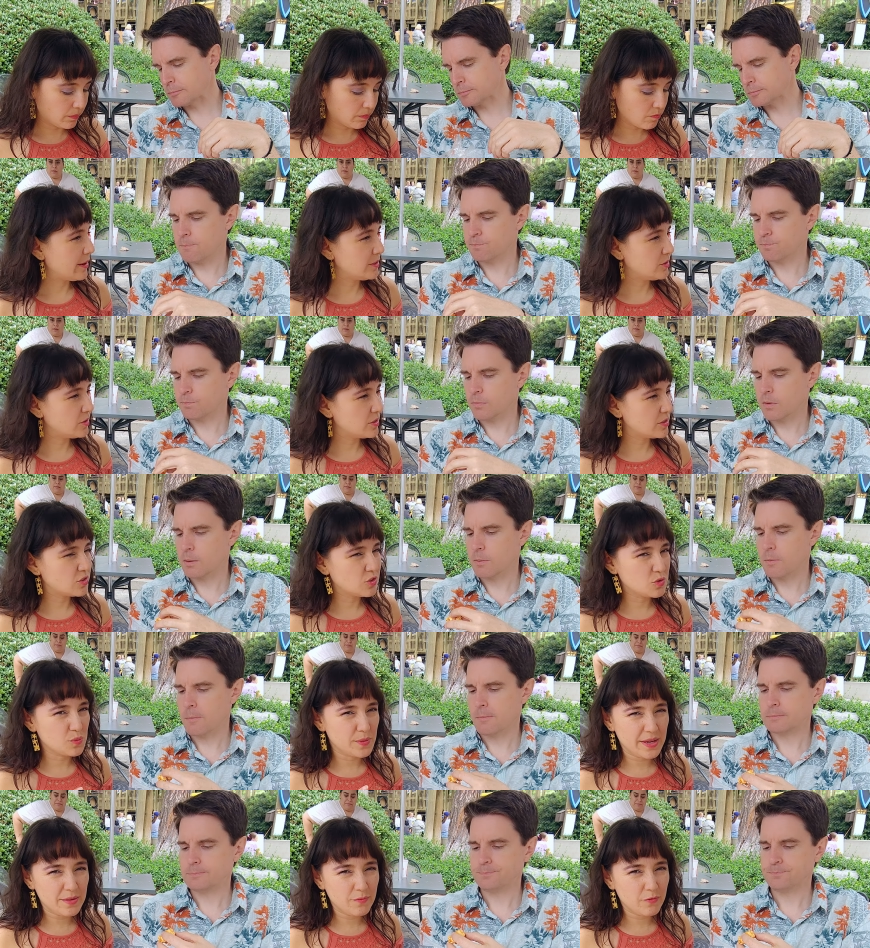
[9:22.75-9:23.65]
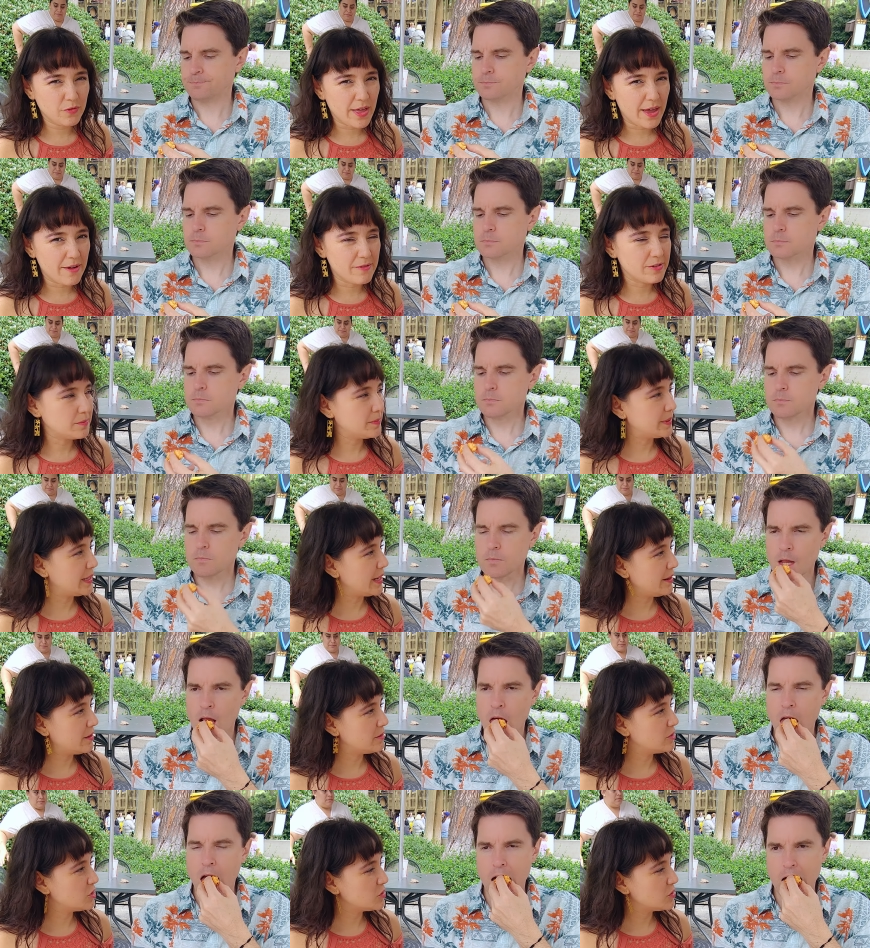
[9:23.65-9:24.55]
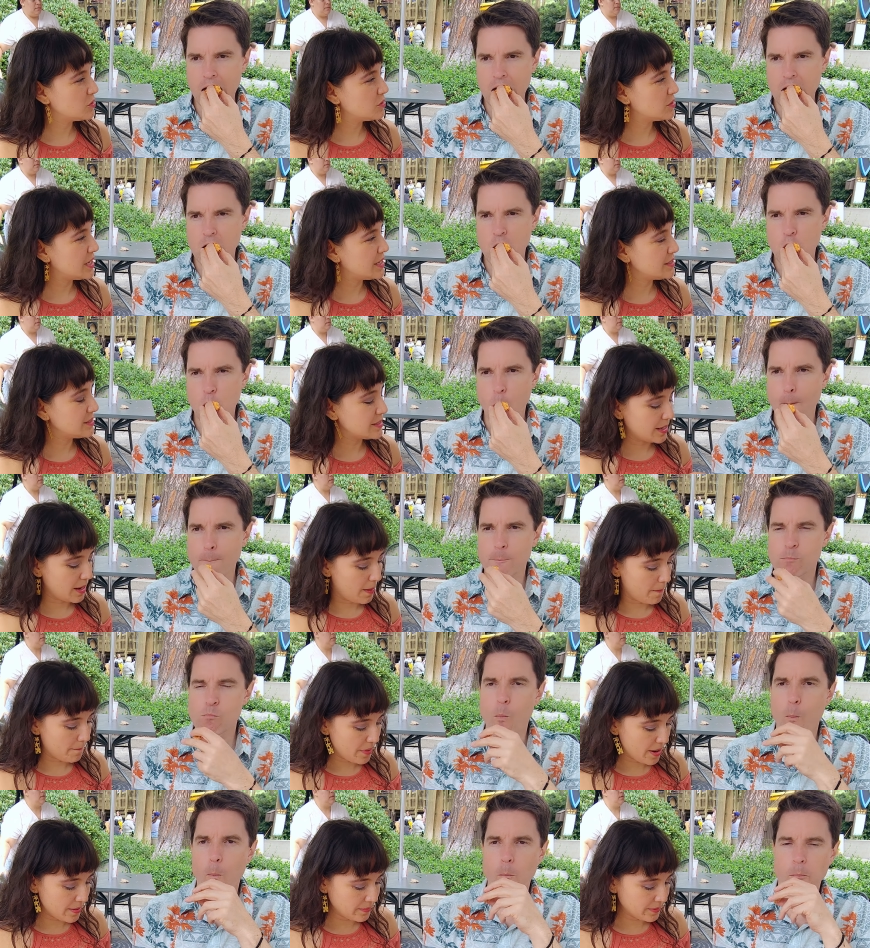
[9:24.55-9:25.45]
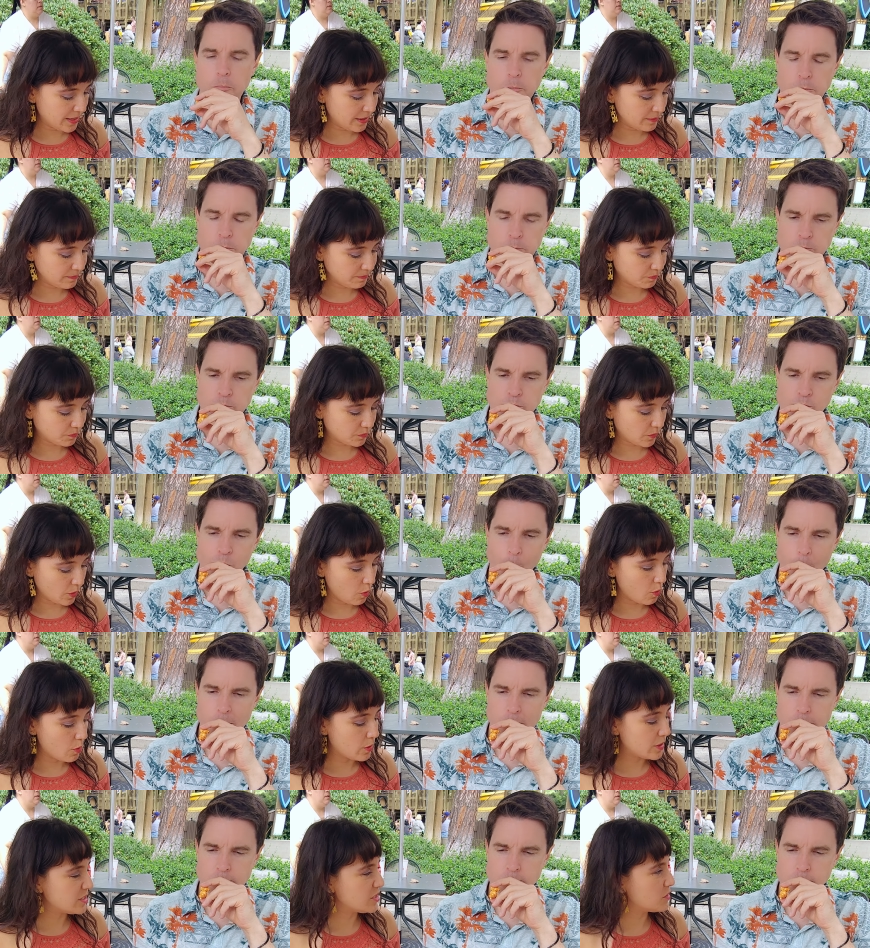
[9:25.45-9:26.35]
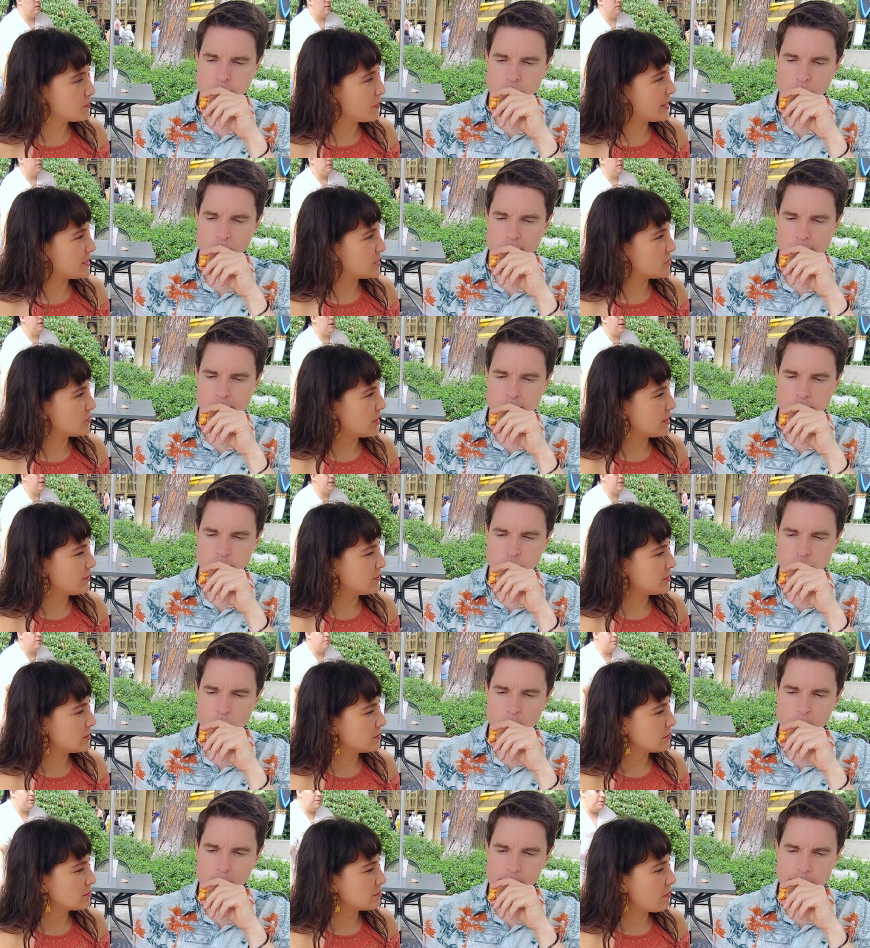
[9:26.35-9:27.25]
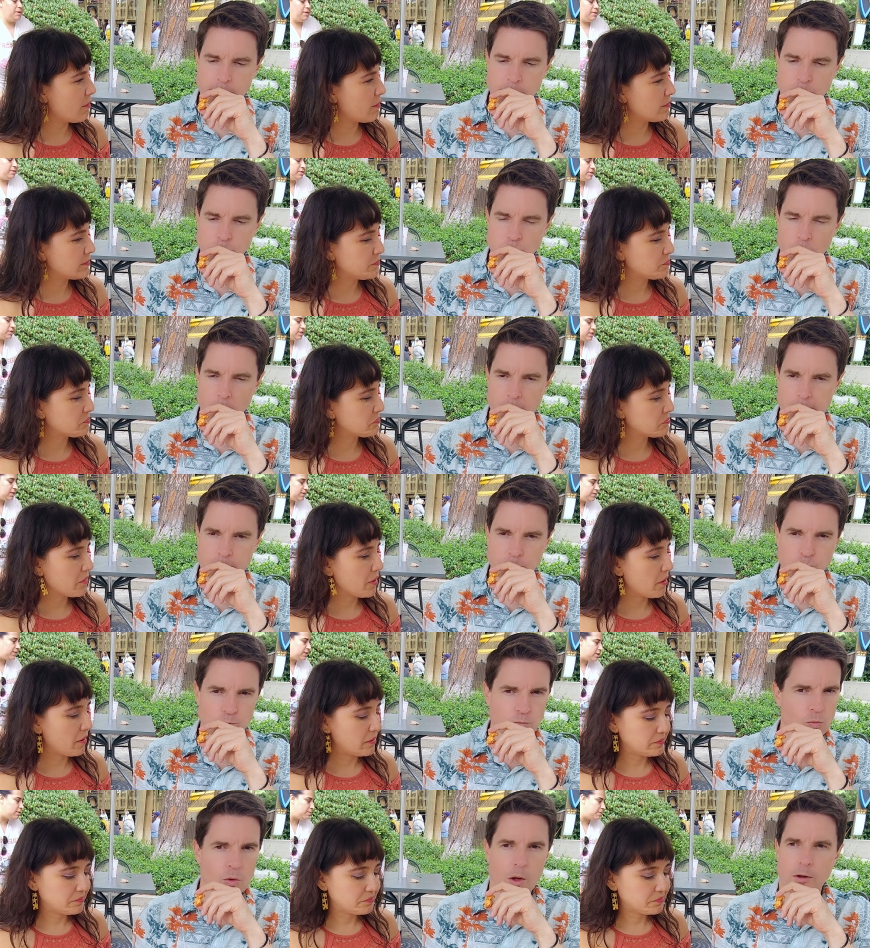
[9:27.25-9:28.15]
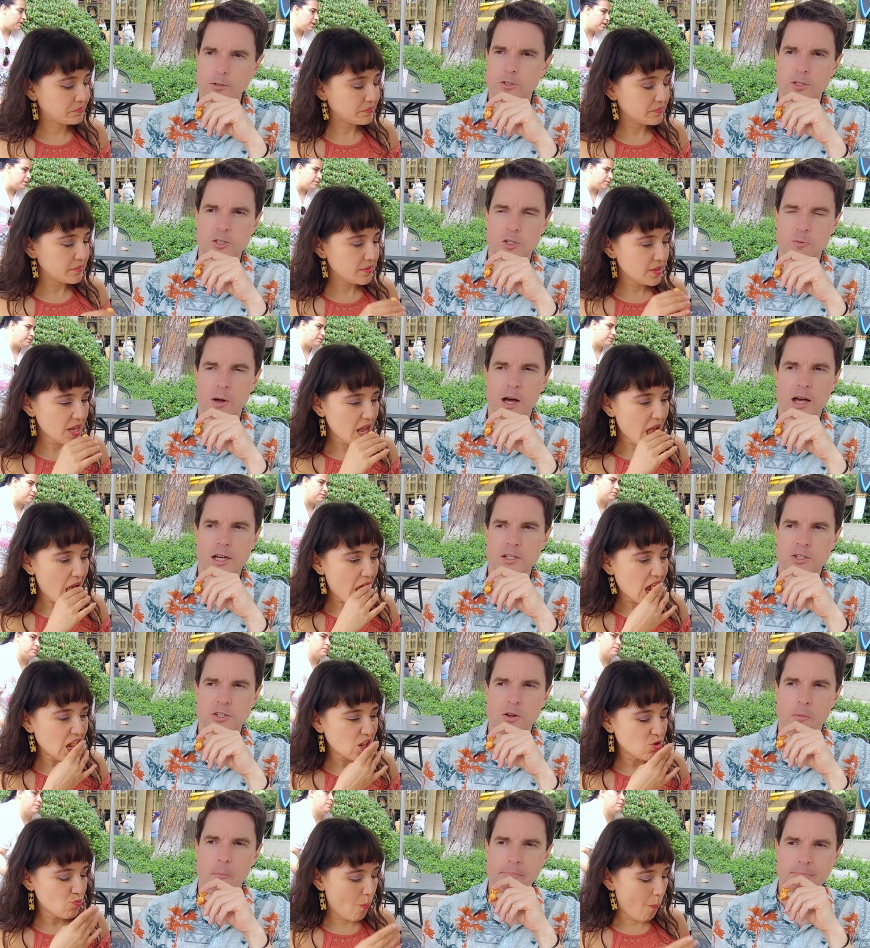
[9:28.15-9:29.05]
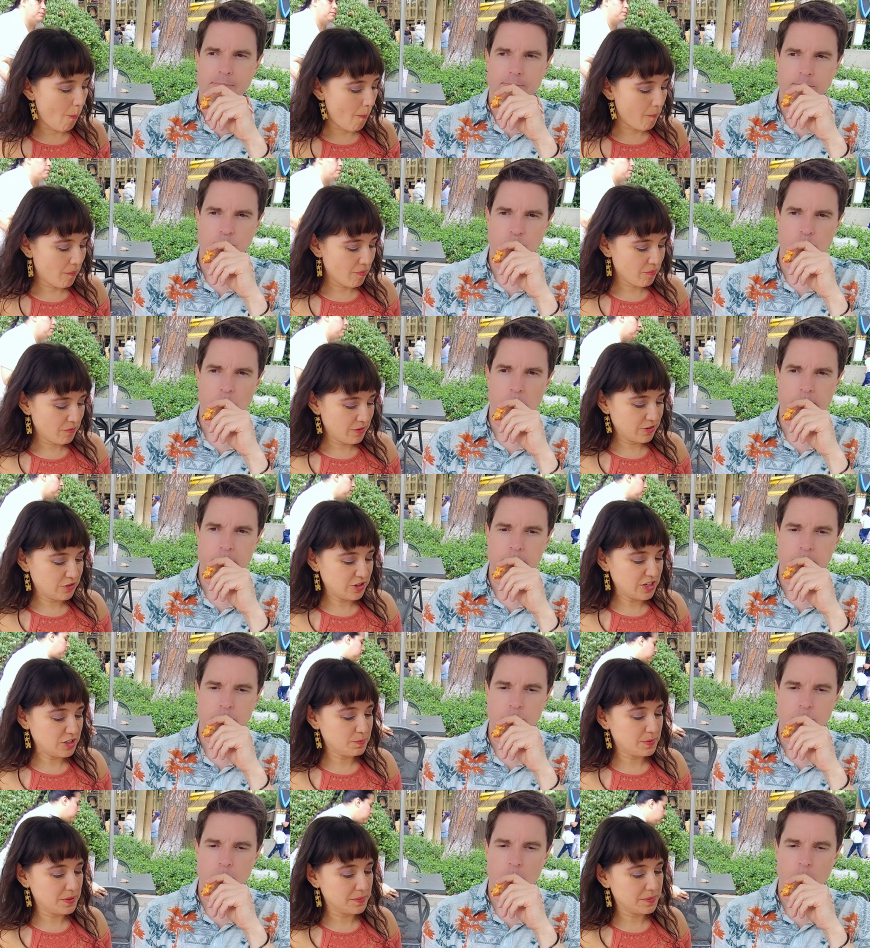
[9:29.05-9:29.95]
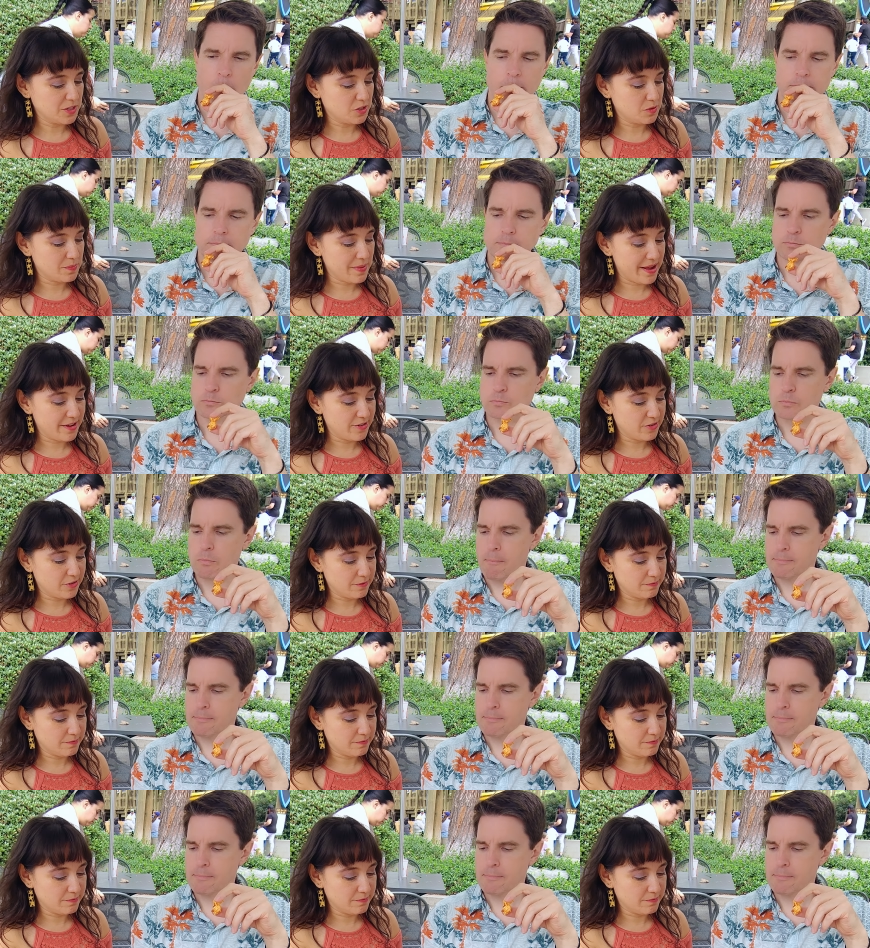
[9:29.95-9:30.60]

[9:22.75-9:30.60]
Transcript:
Speaker 1: It's a sweet flavor, but I don't taste like a pumpkin or a spice flavor.
Speaker 2: No, it's not spiced.
Speaker 1: It says pumpkin spice.